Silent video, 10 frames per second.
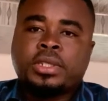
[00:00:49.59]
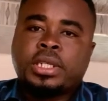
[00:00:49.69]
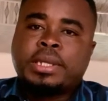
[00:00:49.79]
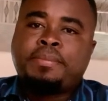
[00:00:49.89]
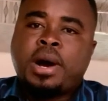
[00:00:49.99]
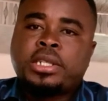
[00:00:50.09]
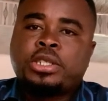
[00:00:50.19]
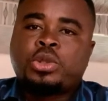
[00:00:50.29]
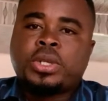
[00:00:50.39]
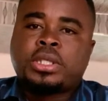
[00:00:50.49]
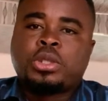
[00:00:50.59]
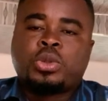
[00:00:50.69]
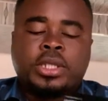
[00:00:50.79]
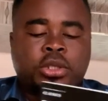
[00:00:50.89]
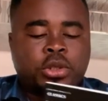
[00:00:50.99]
in March
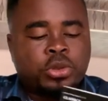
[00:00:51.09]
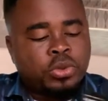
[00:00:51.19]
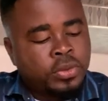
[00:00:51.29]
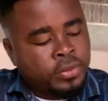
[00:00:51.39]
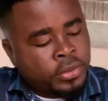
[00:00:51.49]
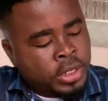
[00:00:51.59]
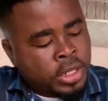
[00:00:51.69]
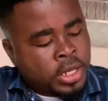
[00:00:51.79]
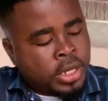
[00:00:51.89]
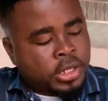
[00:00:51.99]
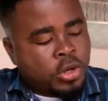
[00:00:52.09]
2022. It's